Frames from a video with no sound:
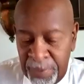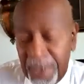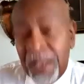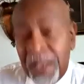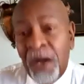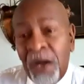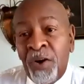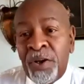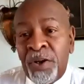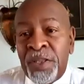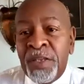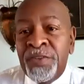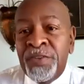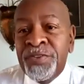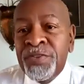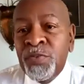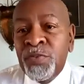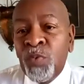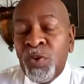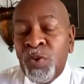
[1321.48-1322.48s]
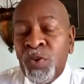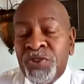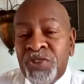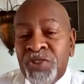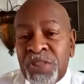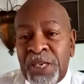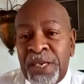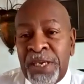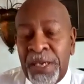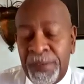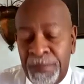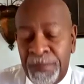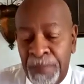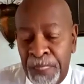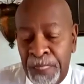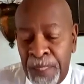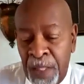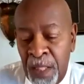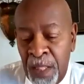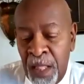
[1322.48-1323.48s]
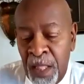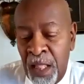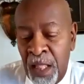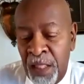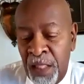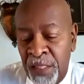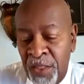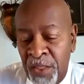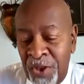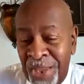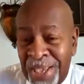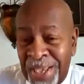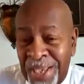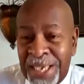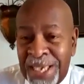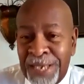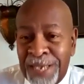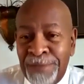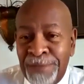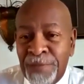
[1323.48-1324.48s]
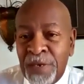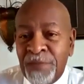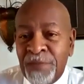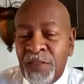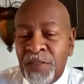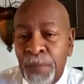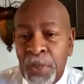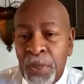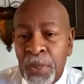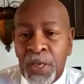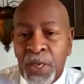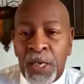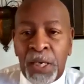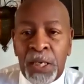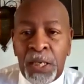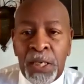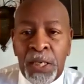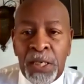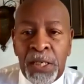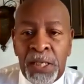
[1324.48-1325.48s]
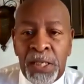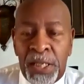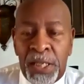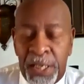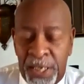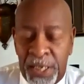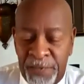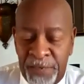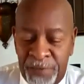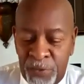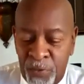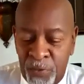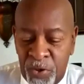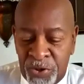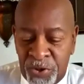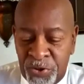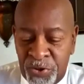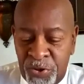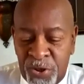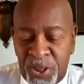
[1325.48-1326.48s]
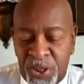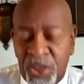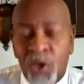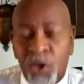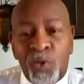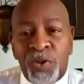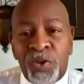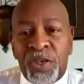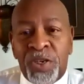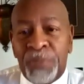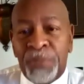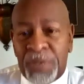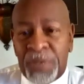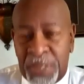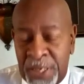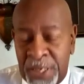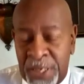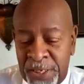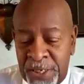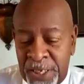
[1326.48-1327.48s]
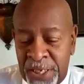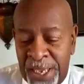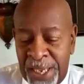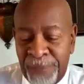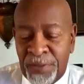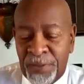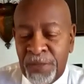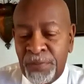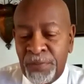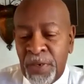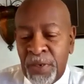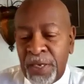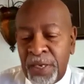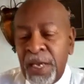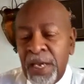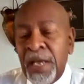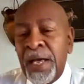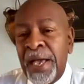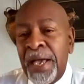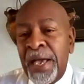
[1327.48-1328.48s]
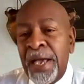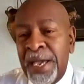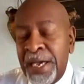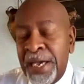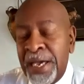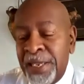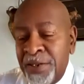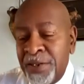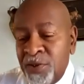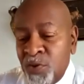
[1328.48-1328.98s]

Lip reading: audience once again the name of the book, and if you want to, you can hold it up again. The name of the book and